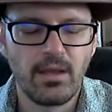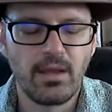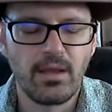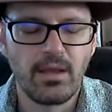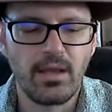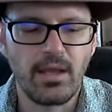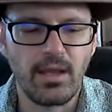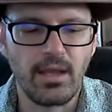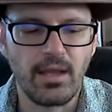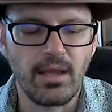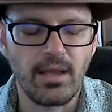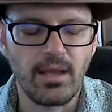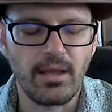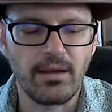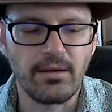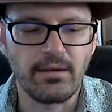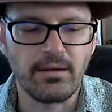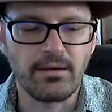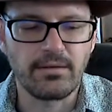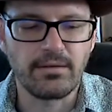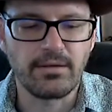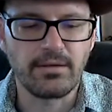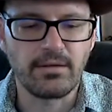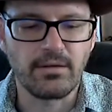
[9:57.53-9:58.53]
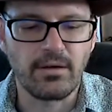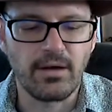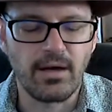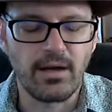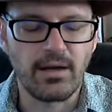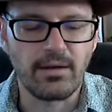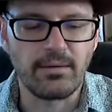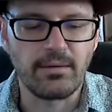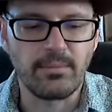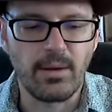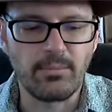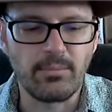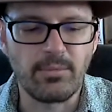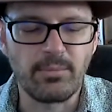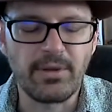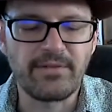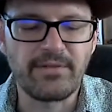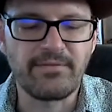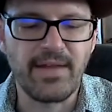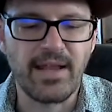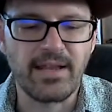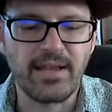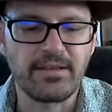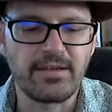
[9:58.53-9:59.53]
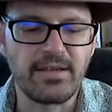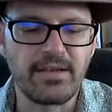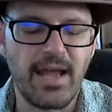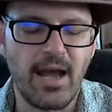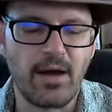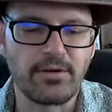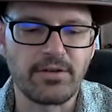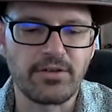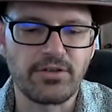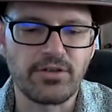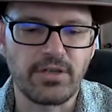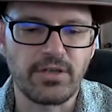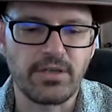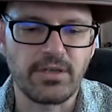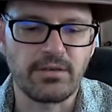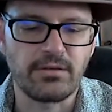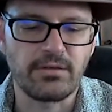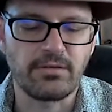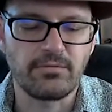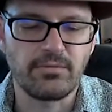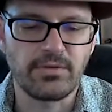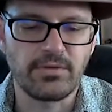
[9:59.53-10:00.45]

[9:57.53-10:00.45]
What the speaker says: And I'm a big fan of the Tao Te Ching,